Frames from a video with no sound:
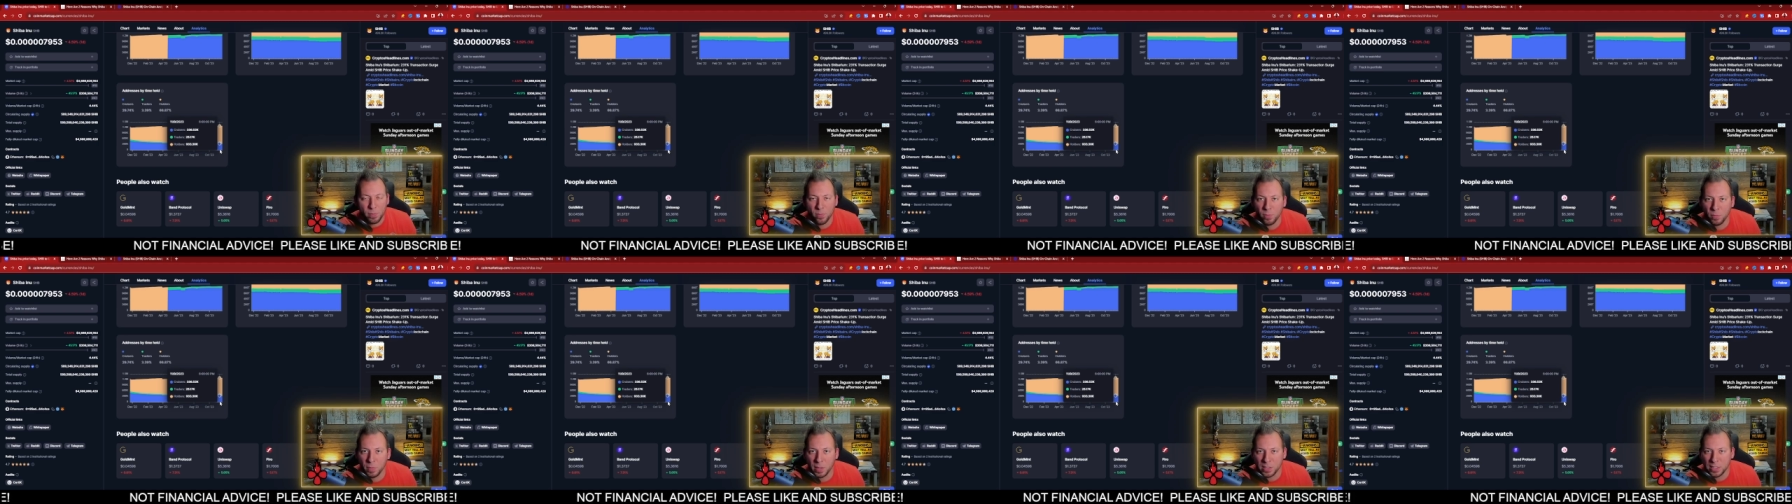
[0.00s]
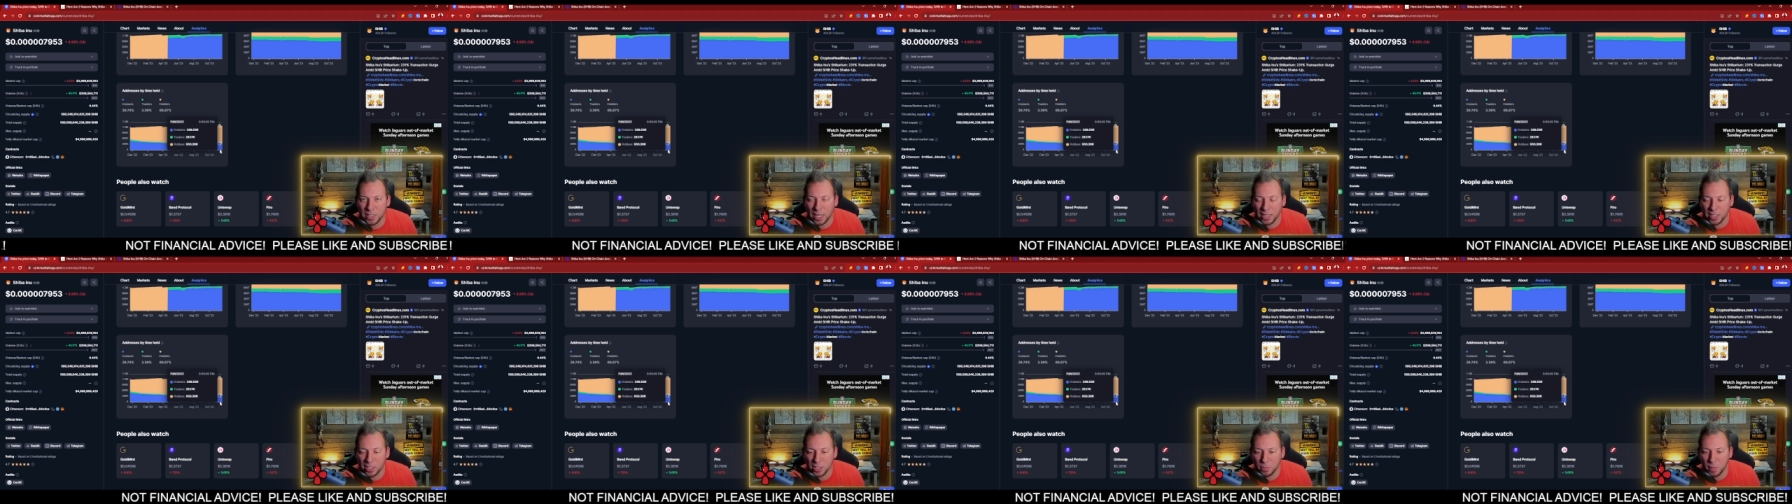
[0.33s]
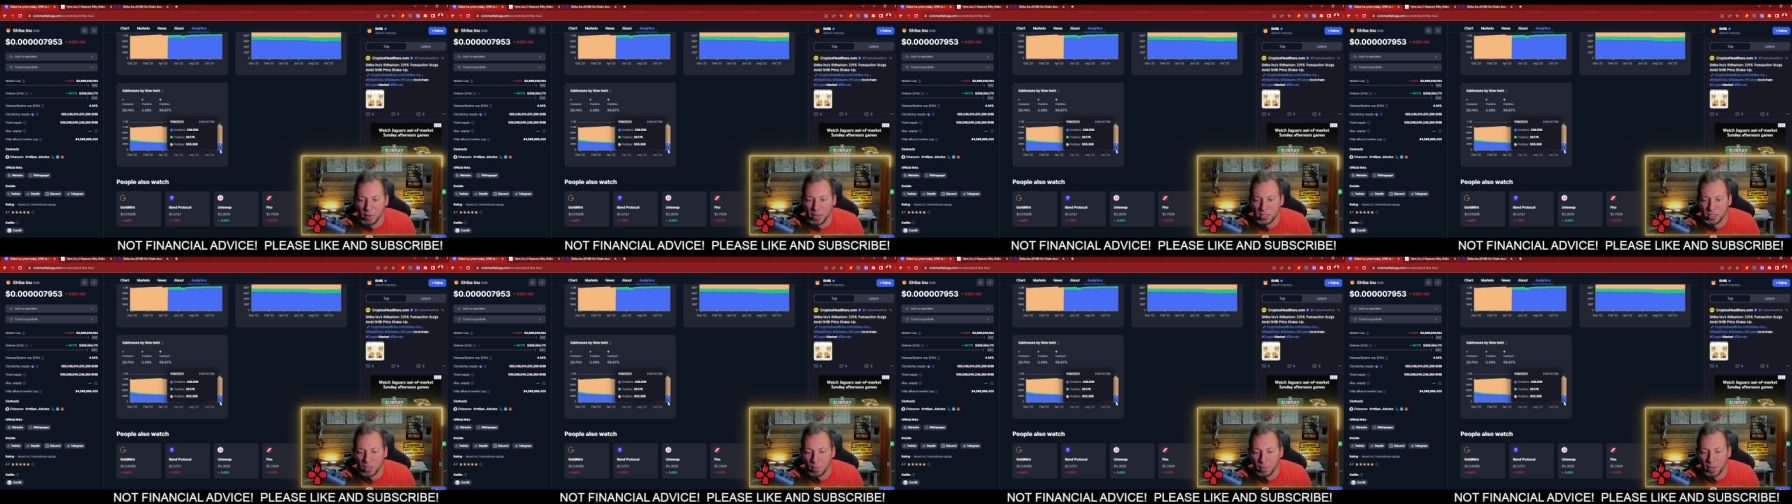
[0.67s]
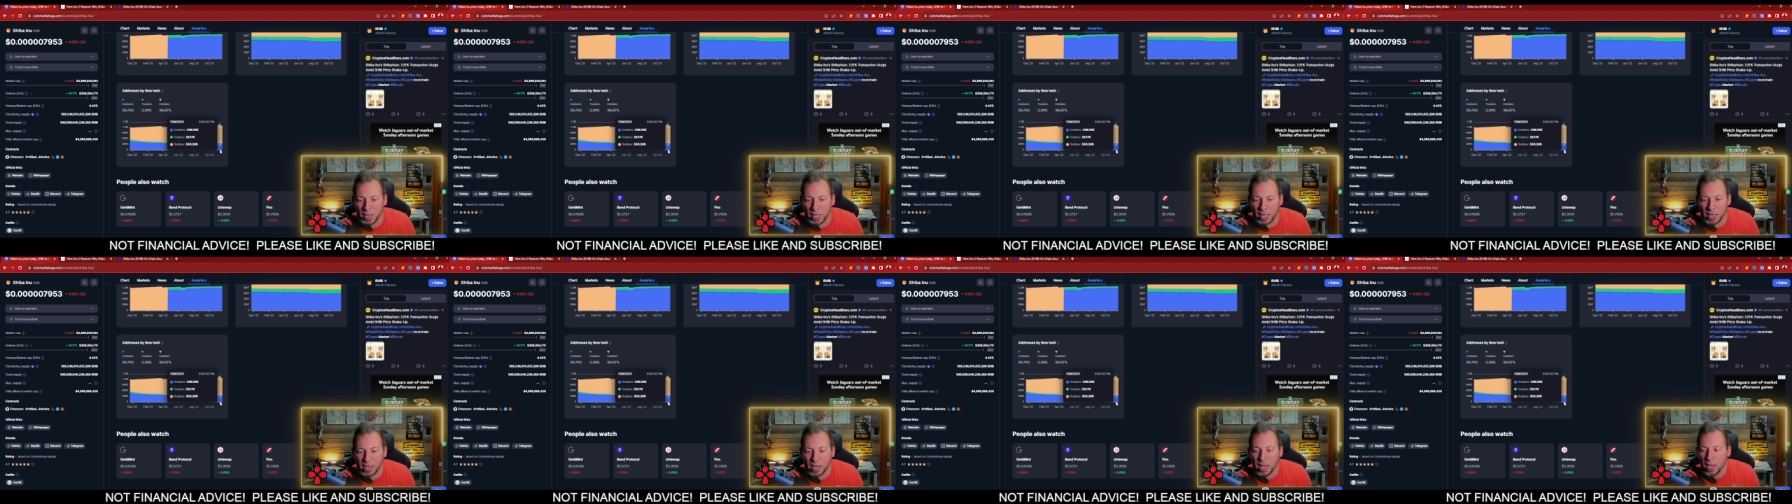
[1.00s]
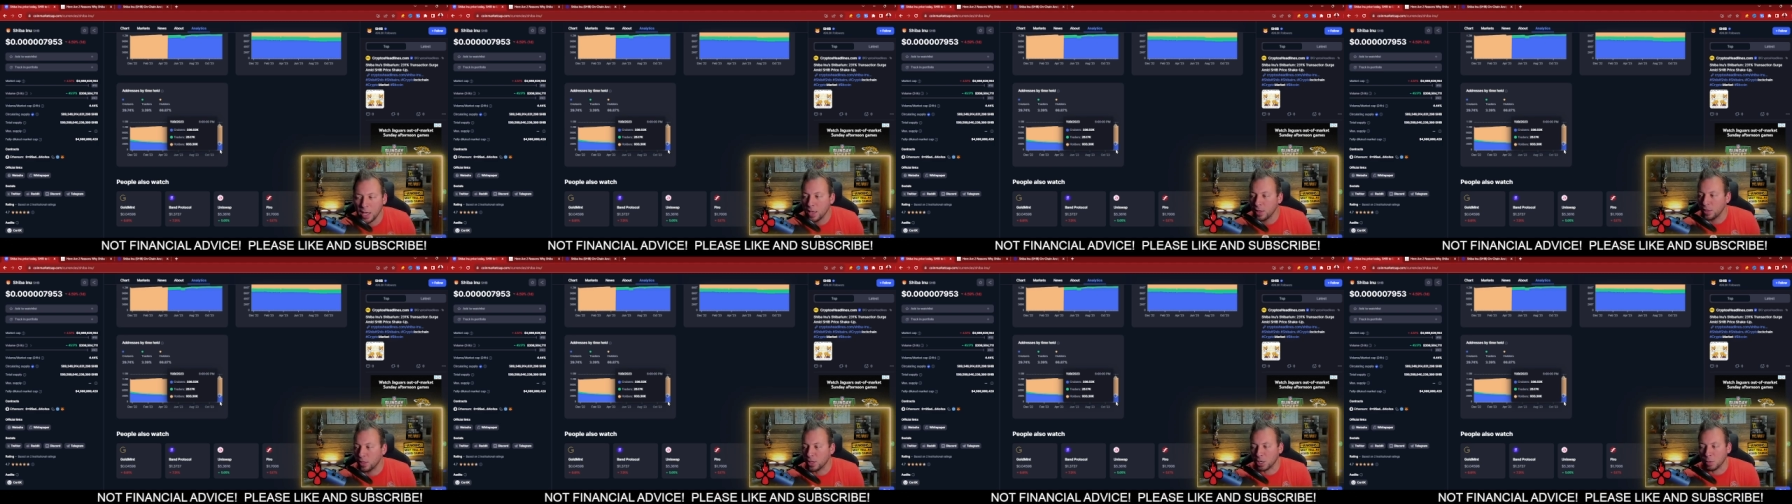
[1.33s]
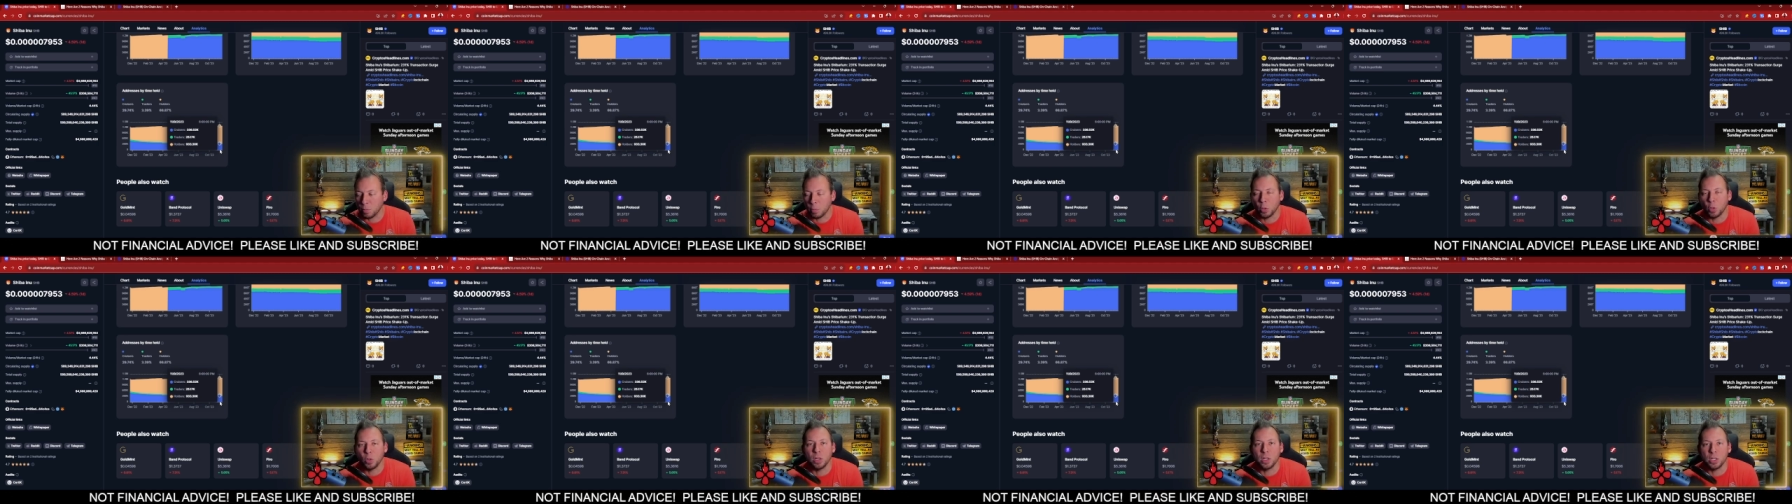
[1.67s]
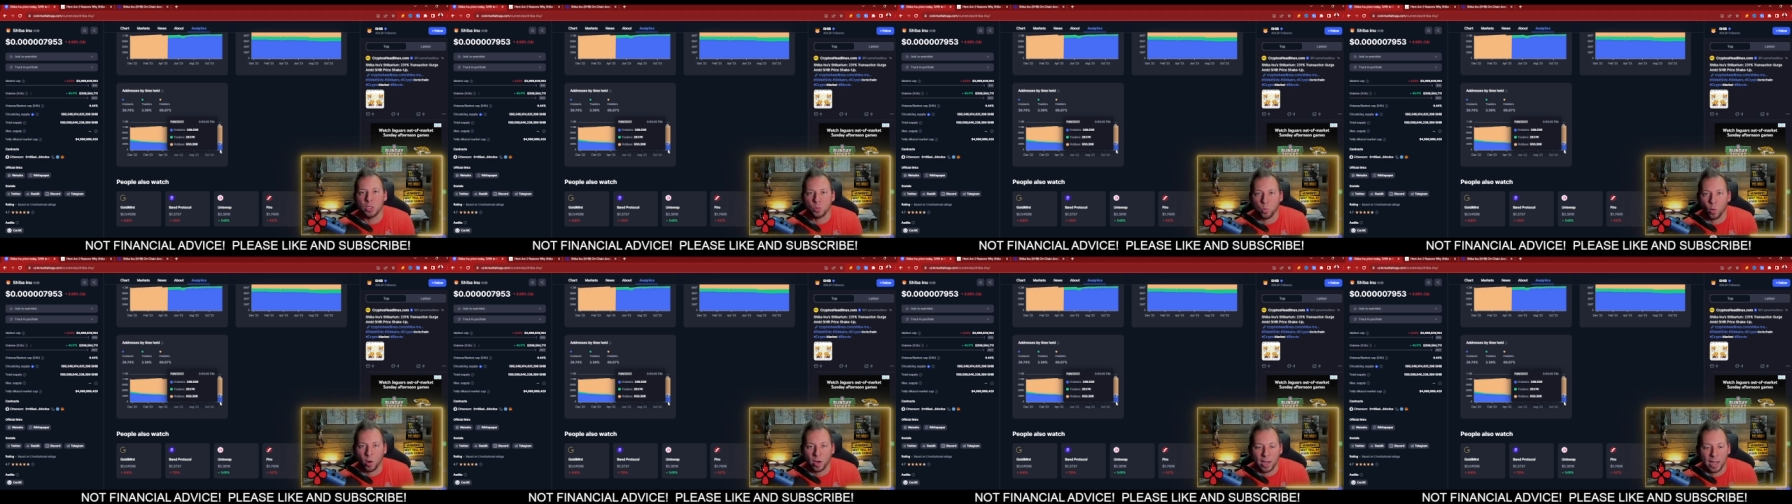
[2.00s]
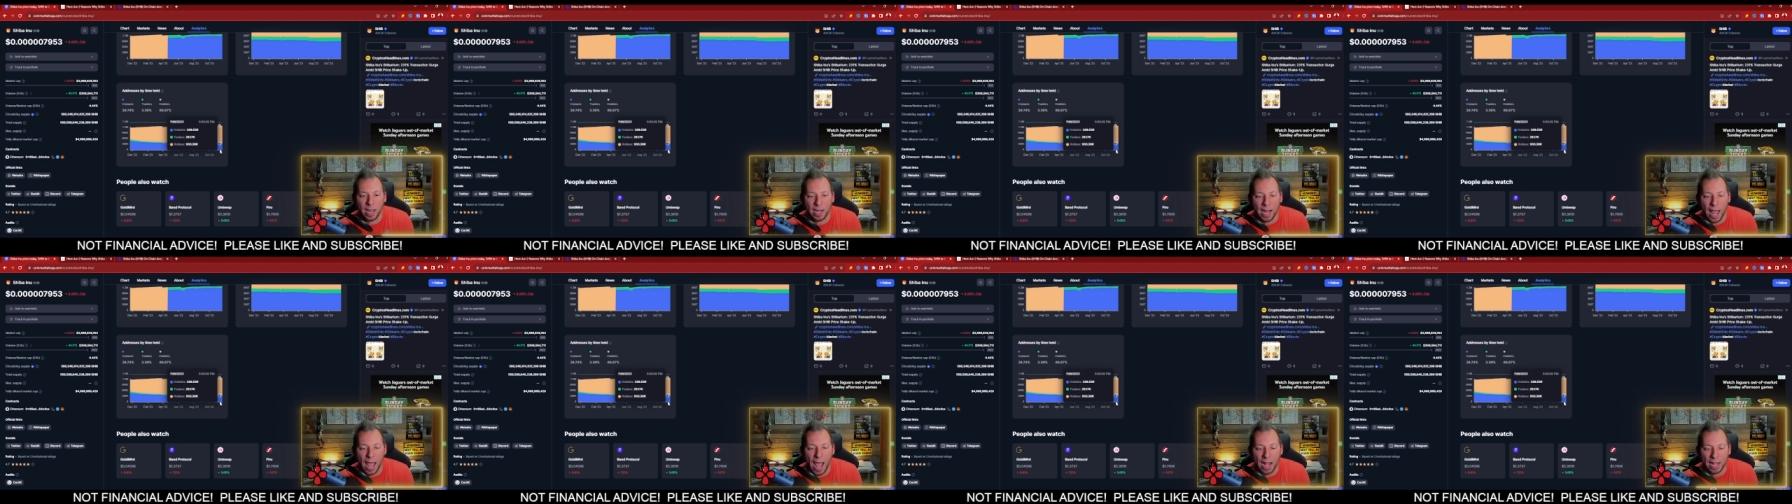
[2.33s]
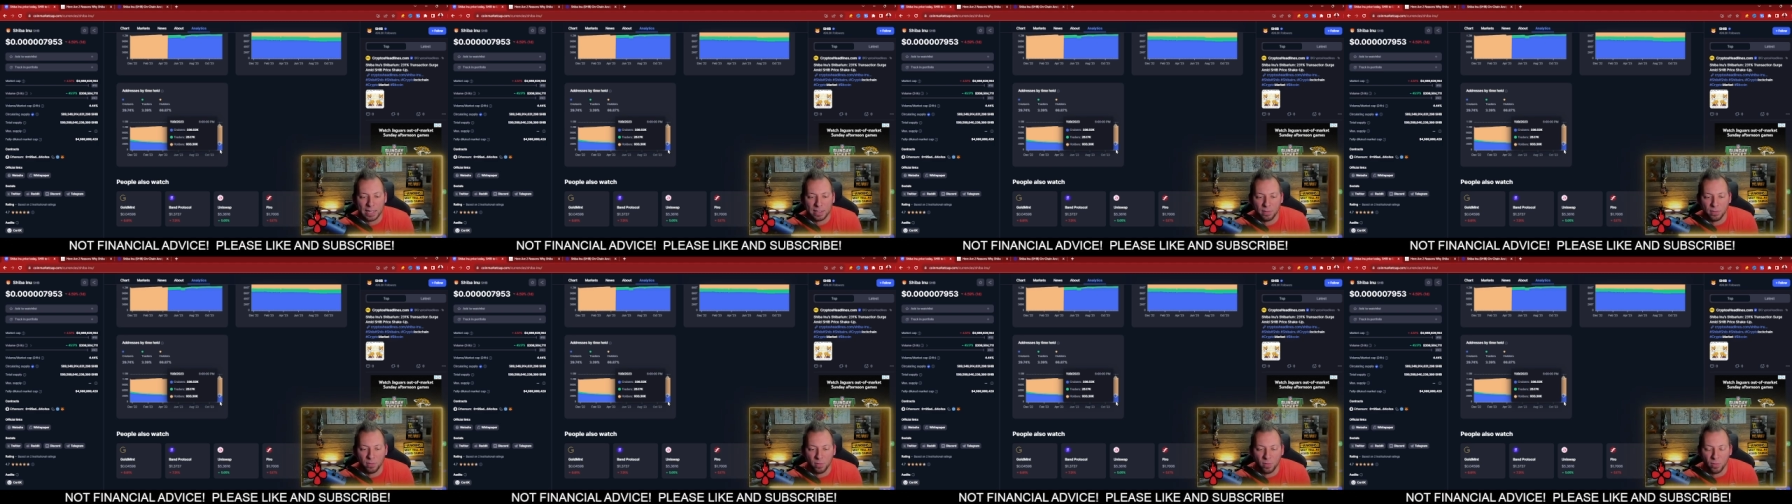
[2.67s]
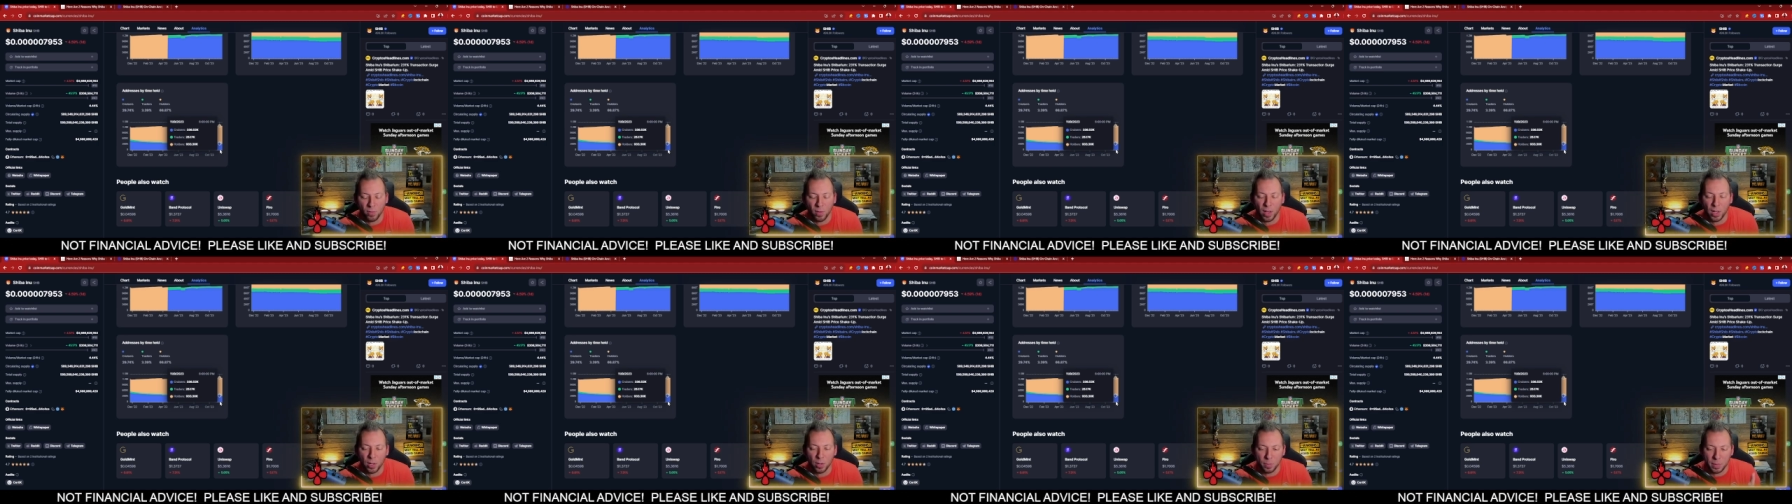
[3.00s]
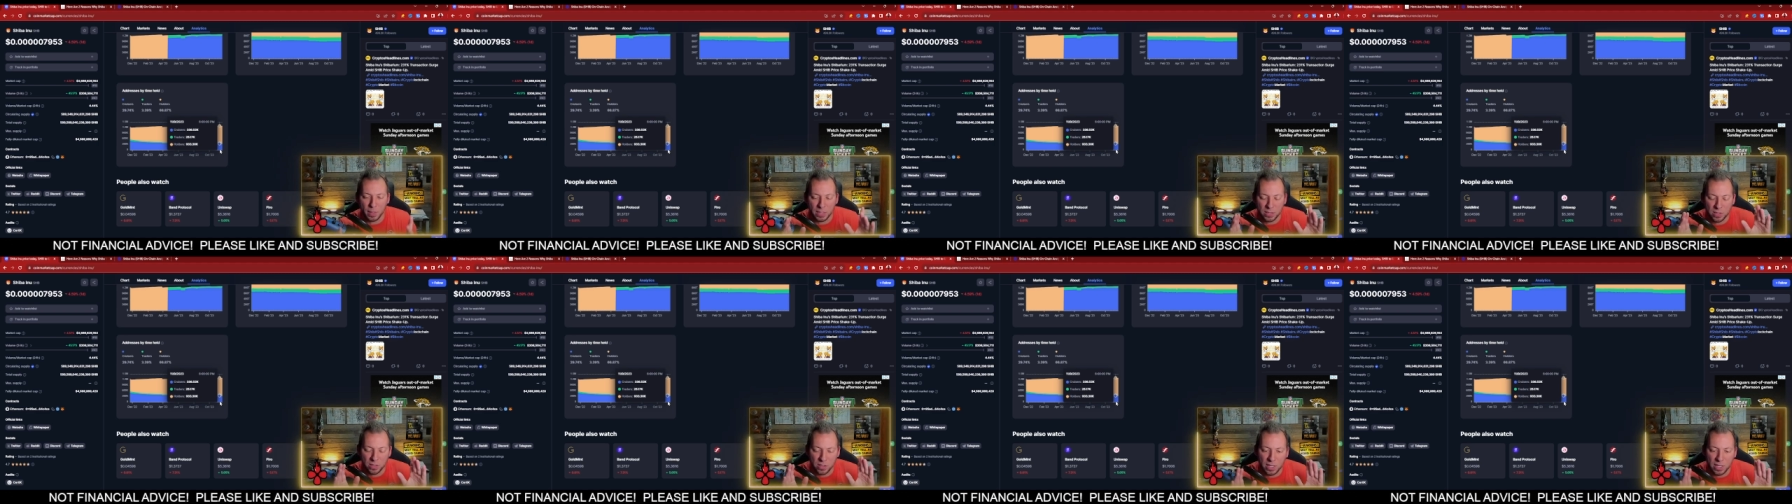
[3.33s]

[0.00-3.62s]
from inside the space coming in. The community is working on active developments.